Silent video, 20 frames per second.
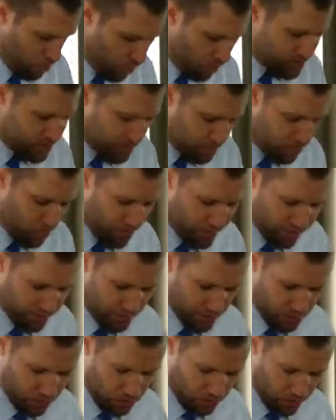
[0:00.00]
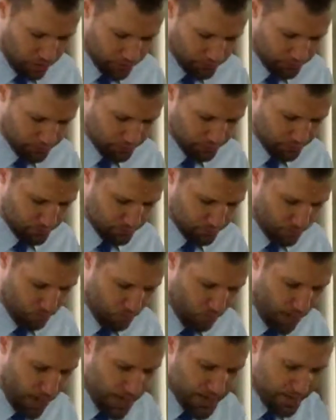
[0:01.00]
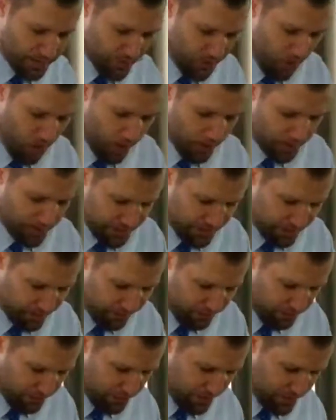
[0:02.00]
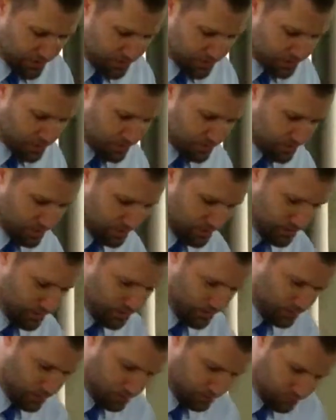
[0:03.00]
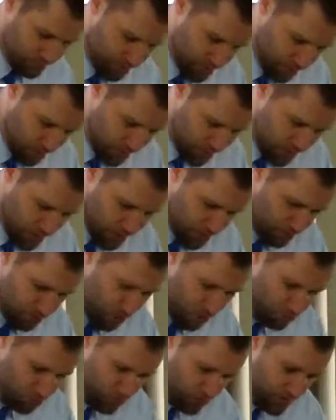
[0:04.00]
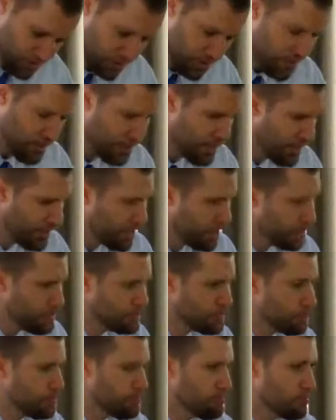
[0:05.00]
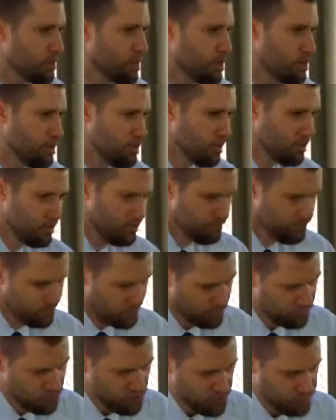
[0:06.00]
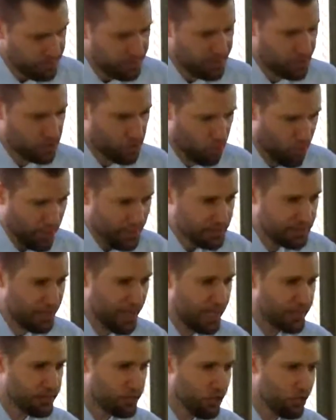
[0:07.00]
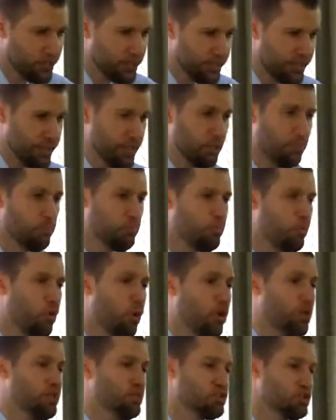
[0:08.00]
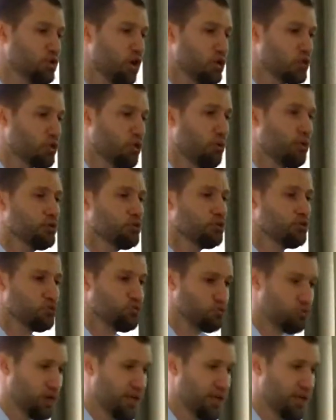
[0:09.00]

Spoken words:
what's the point of the law? Why did God give this system to Moses? And Let me just make a quick side note here. Paul is not going to